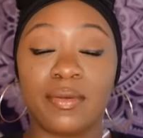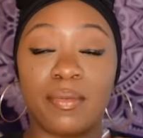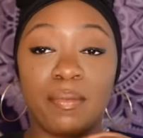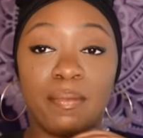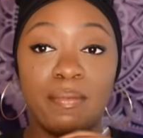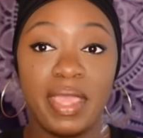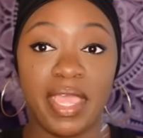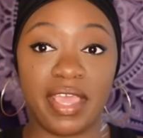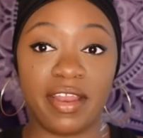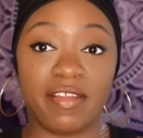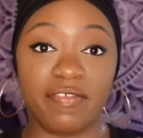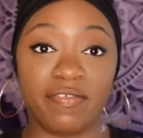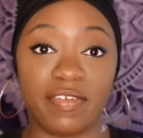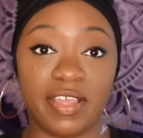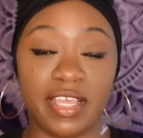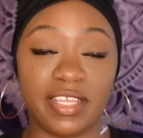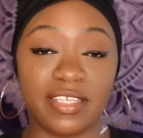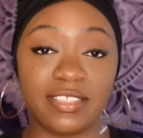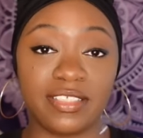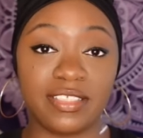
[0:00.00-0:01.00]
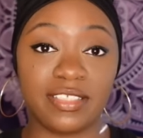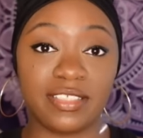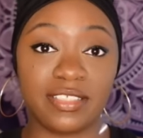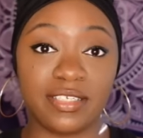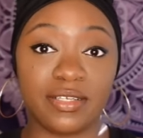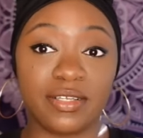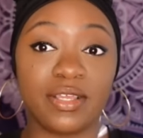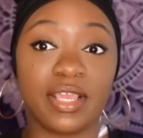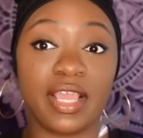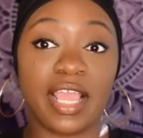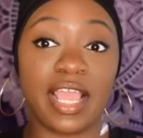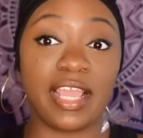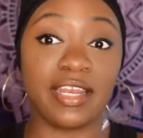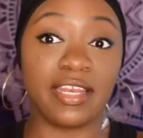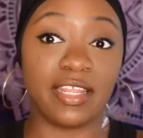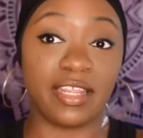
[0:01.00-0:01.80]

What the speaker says: manifest and